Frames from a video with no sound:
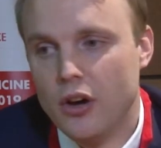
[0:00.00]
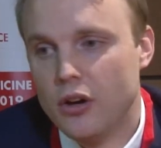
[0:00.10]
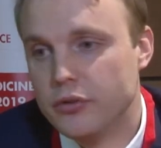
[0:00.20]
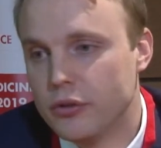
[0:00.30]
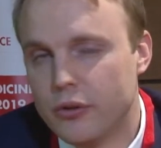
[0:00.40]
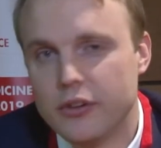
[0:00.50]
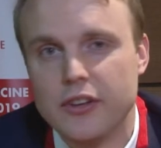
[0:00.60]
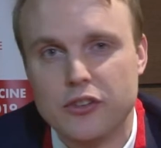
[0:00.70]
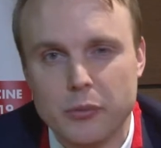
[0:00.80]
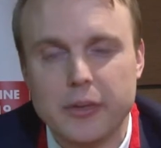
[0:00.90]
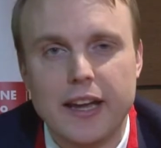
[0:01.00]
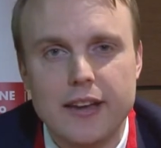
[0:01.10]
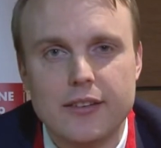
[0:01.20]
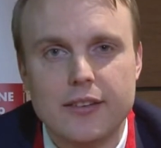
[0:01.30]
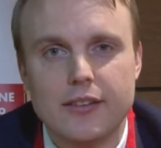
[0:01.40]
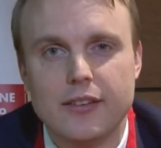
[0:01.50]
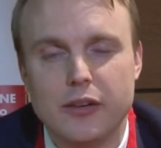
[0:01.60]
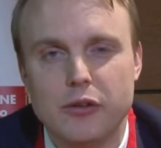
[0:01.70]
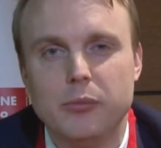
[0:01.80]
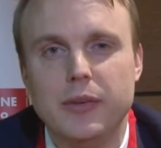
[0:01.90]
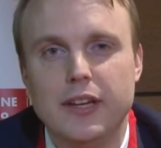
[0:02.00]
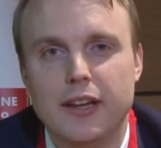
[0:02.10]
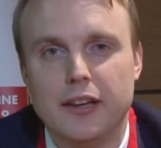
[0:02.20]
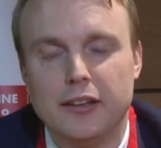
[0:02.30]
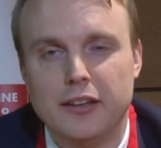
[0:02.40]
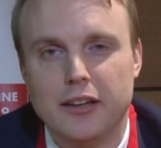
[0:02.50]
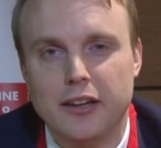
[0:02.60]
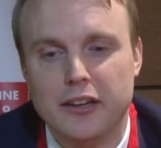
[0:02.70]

Of course, in some cases there will be an